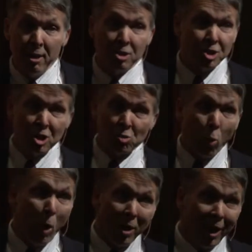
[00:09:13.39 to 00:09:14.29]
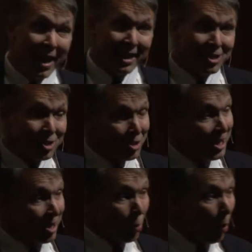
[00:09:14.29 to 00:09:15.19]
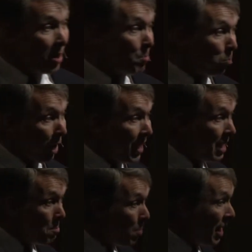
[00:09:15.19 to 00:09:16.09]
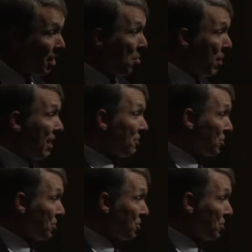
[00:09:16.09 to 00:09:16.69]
there's just one last thing one blind beggar by the